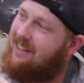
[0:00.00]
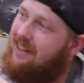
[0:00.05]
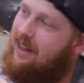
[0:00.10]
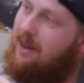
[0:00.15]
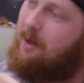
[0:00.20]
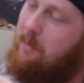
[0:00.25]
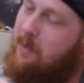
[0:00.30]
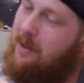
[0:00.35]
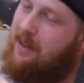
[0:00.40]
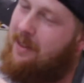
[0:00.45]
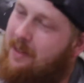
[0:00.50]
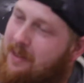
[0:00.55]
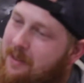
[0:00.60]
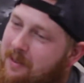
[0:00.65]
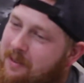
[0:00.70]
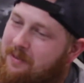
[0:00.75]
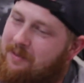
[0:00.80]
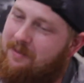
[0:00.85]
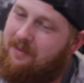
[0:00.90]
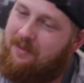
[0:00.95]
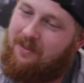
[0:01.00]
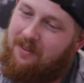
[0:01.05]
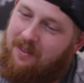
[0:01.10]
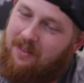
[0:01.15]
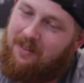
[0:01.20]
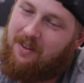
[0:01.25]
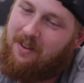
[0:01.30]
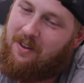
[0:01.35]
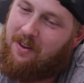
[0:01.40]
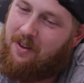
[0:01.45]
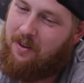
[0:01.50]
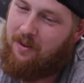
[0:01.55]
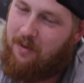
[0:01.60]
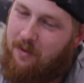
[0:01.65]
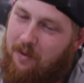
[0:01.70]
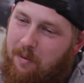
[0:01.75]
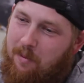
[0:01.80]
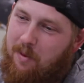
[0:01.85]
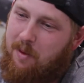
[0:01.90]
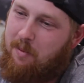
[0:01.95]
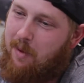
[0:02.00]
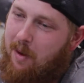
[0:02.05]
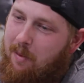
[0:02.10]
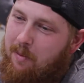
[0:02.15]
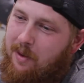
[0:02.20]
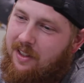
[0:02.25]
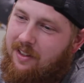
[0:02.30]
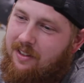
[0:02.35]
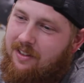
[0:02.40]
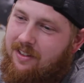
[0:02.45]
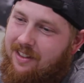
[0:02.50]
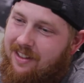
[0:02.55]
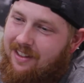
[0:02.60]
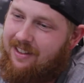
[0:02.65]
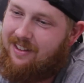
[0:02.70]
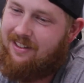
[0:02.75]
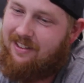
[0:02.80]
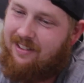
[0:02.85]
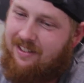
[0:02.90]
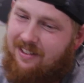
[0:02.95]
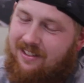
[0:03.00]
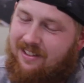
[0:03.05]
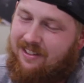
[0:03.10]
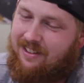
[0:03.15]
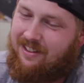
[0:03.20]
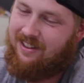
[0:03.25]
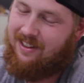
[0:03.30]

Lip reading: I mean, for me, my biggest thing is...